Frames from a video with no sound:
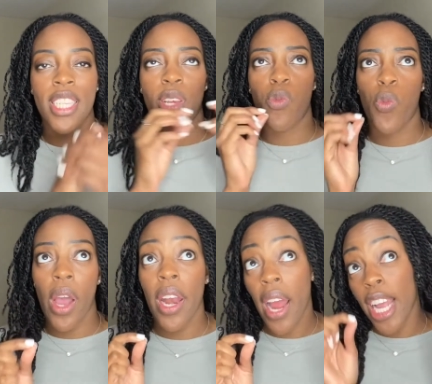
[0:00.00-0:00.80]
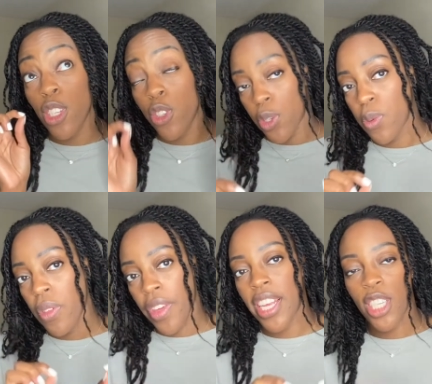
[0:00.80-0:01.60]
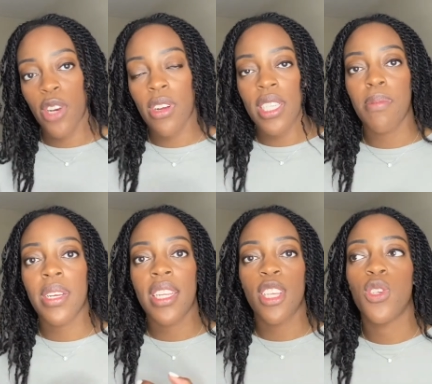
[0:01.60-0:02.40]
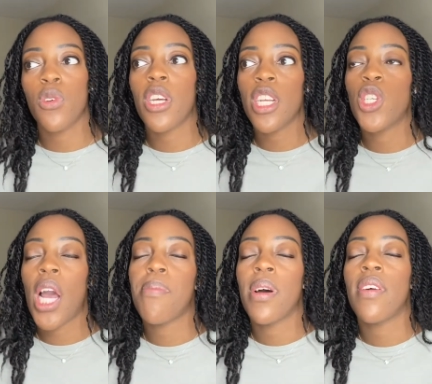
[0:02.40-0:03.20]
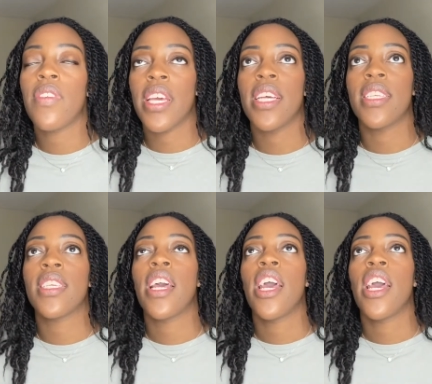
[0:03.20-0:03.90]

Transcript: And what I do think General Assembly does do a good job of is